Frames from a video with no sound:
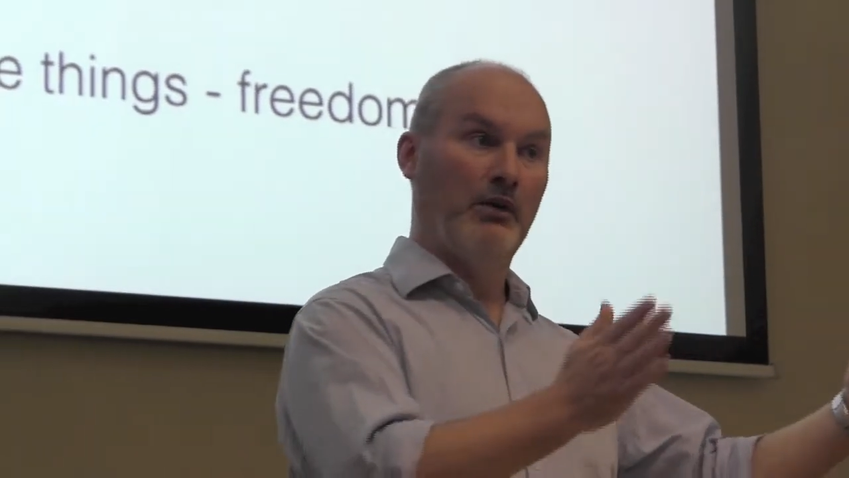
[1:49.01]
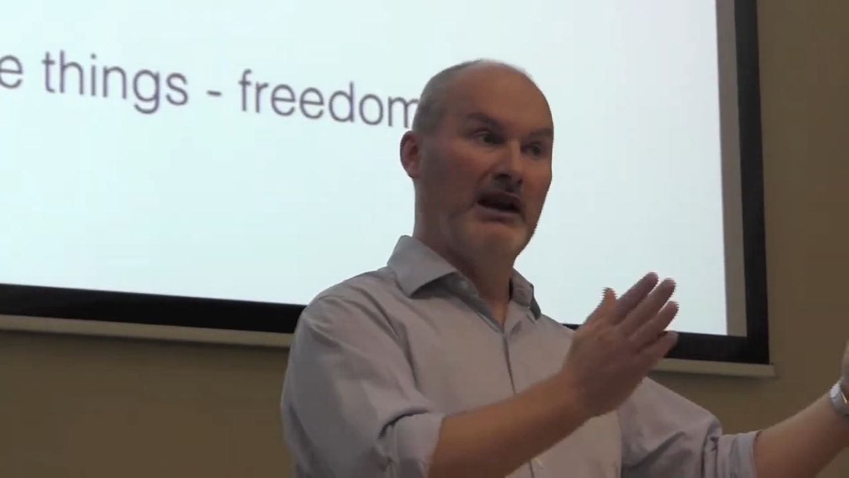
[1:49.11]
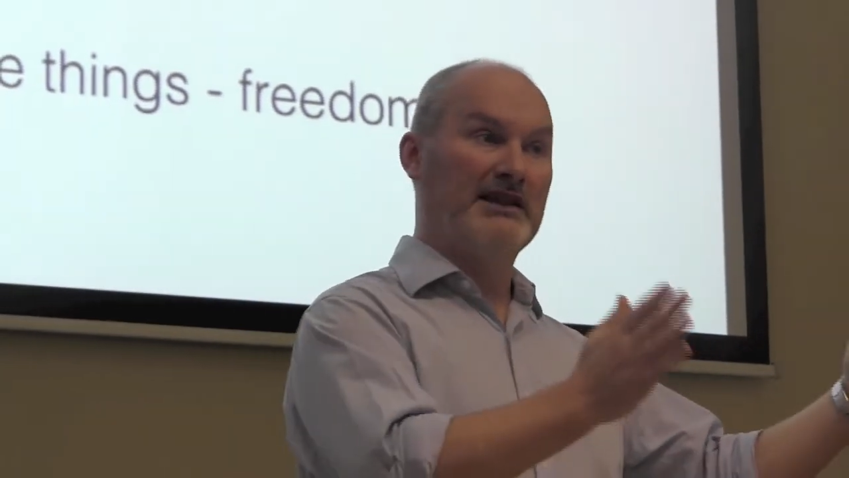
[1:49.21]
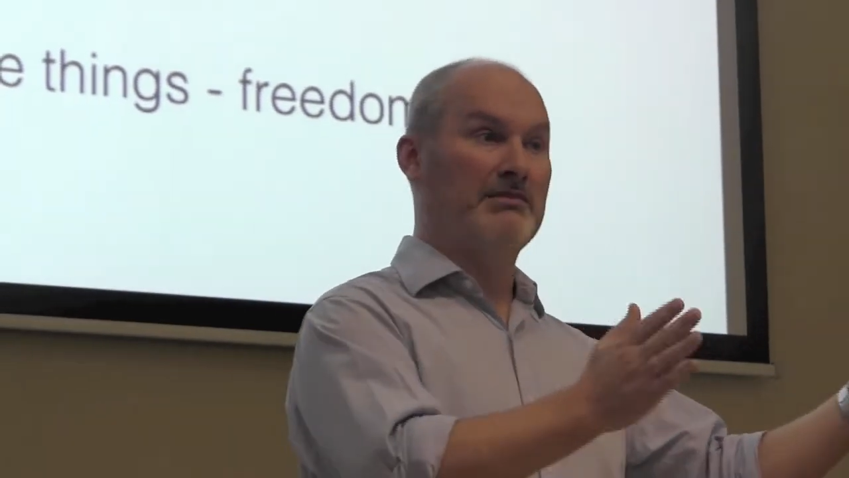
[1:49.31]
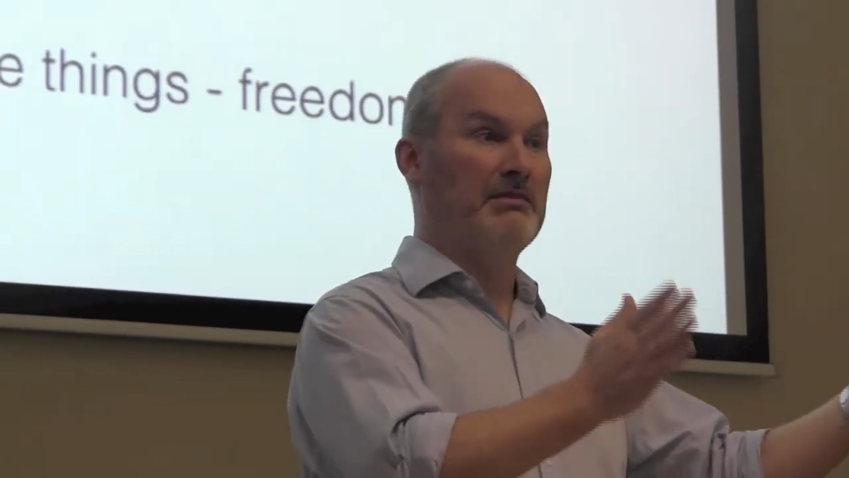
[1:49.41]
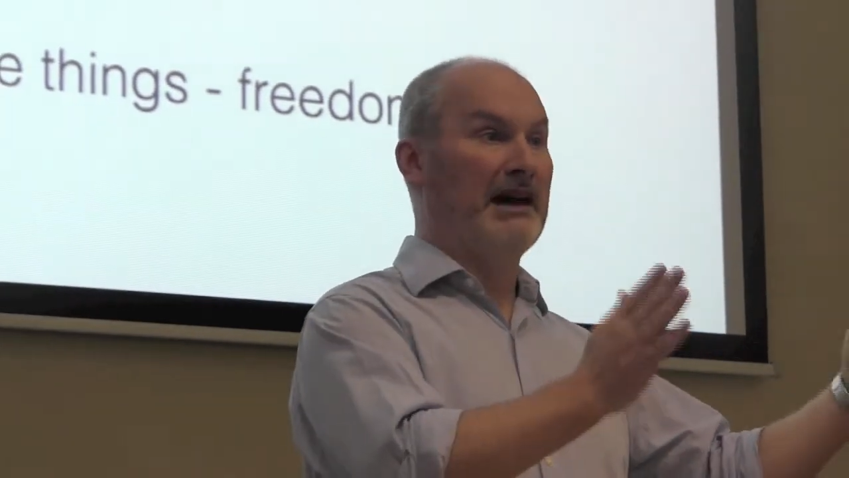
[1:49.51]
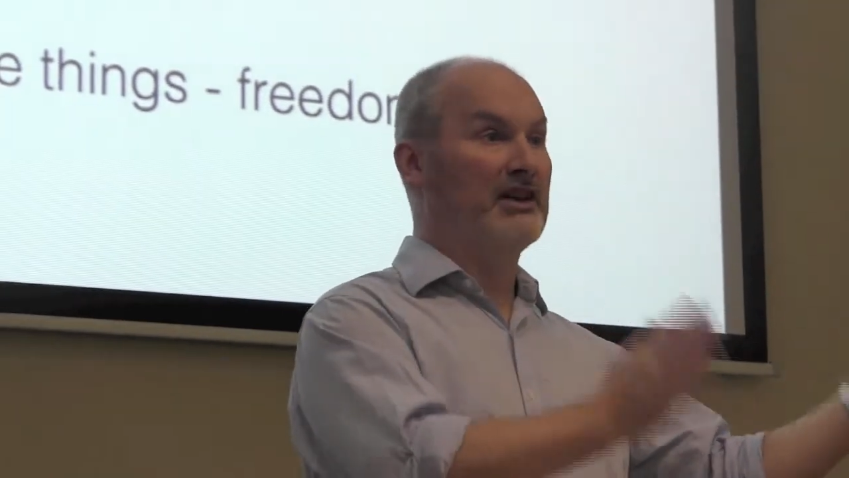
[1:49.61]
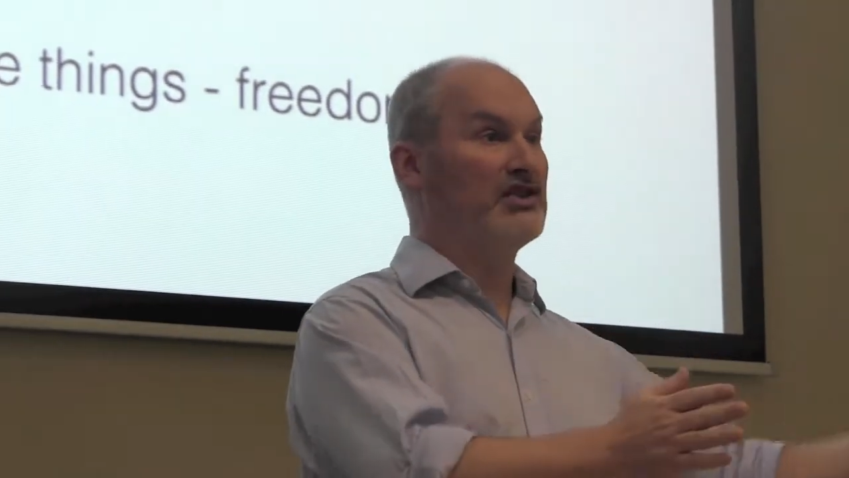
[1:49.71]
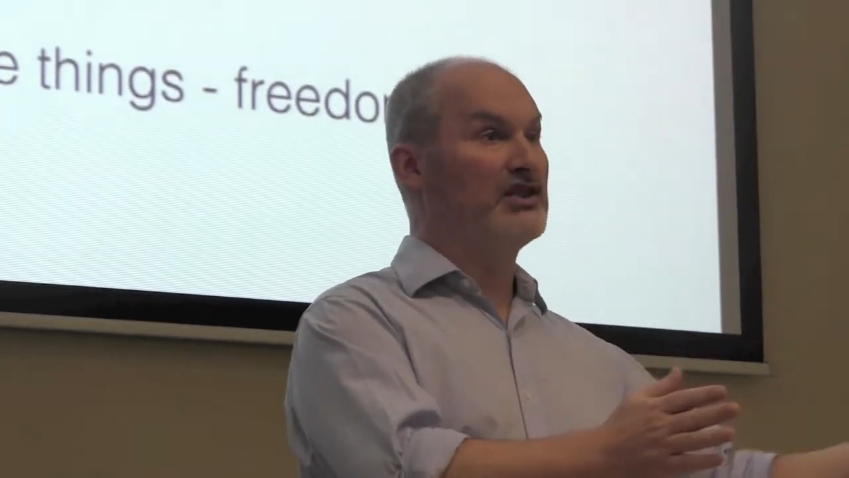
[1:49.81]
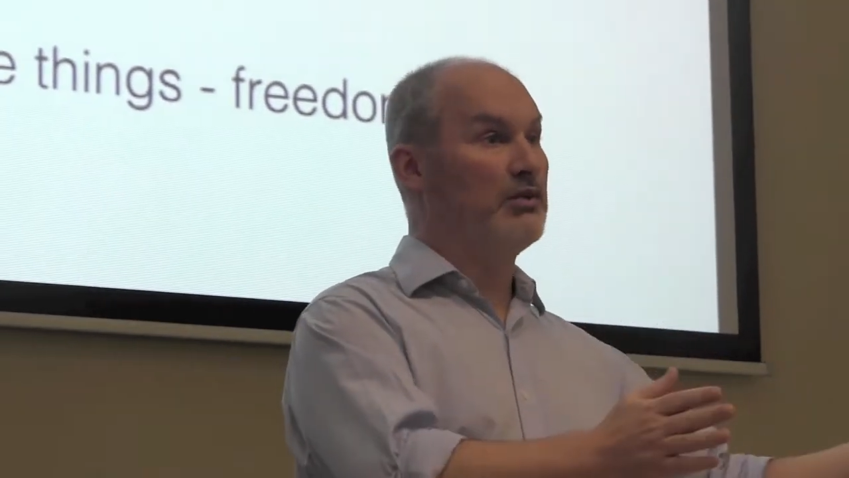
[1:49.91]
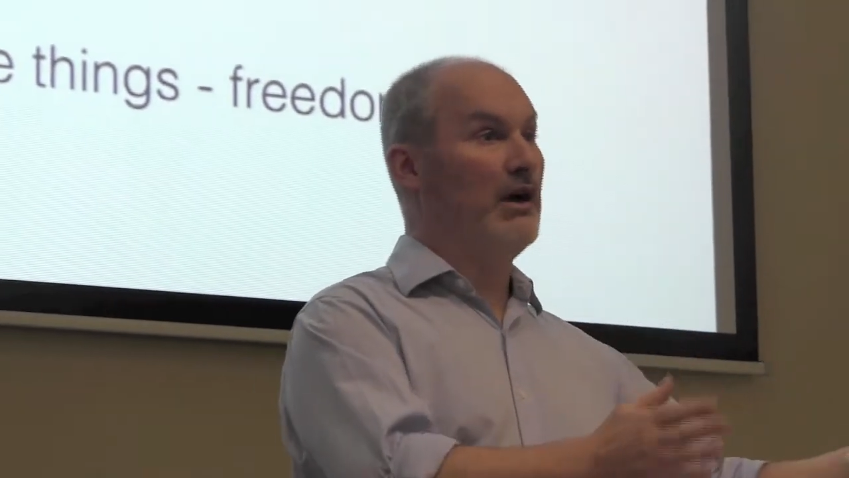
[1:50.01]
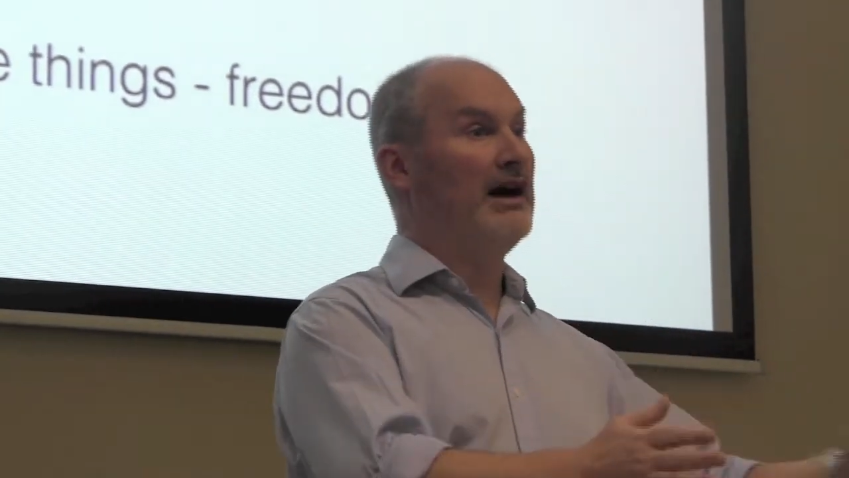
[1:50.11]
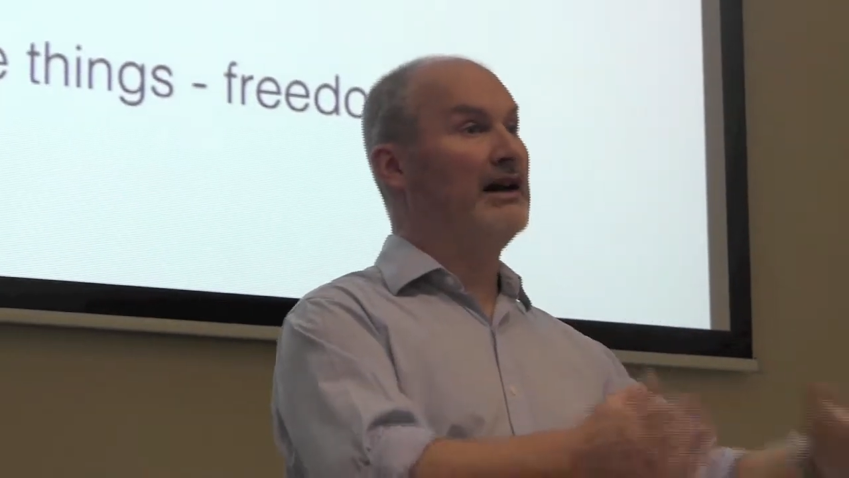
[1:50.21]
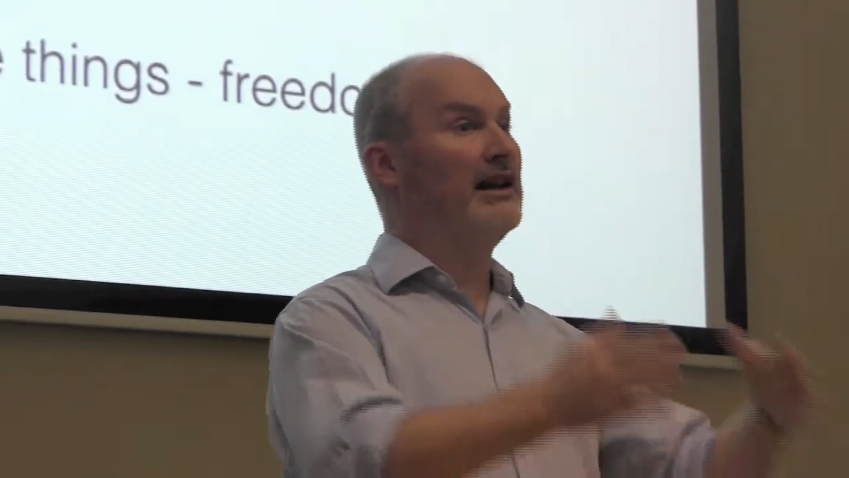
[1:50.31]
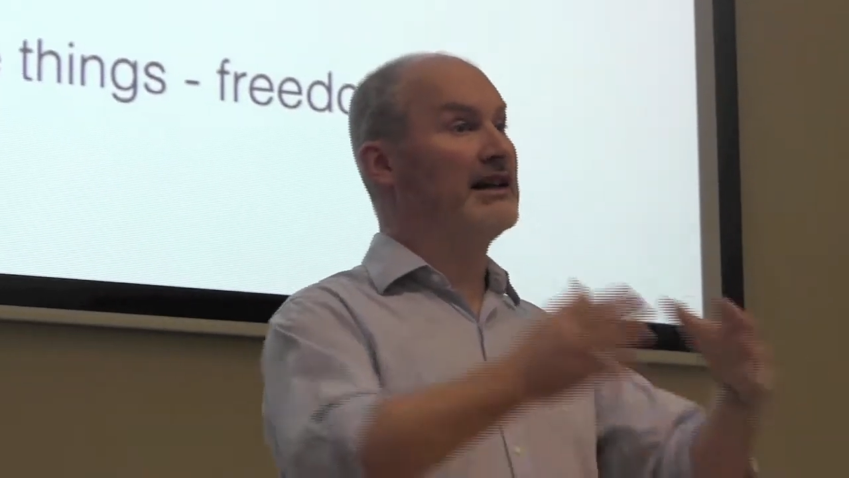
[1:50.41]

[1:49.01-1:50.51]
let's manage this well,